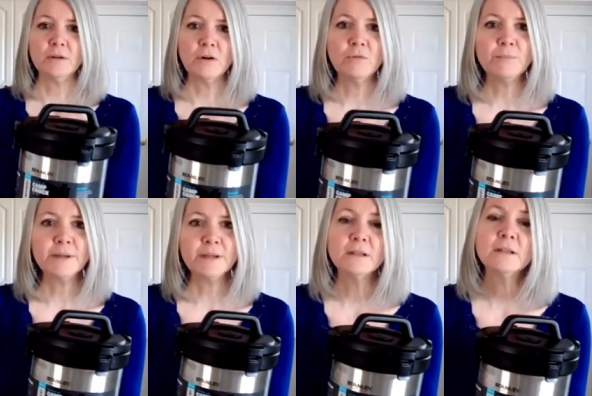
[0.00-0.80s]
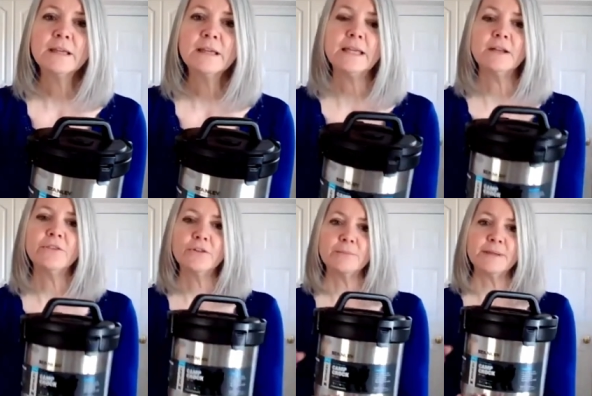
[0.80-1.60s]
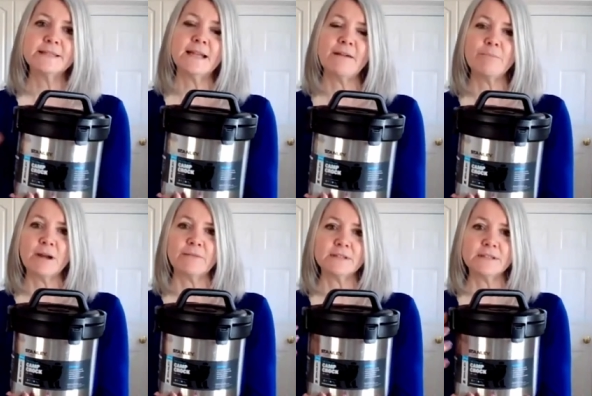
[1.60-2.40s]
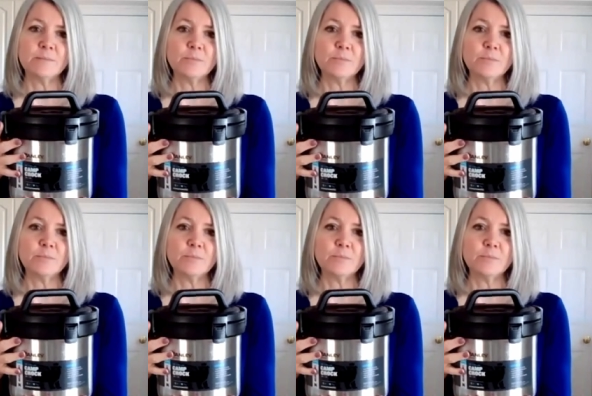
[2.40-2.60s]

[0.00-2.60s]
oatmeal in a thermos and have breakfast in the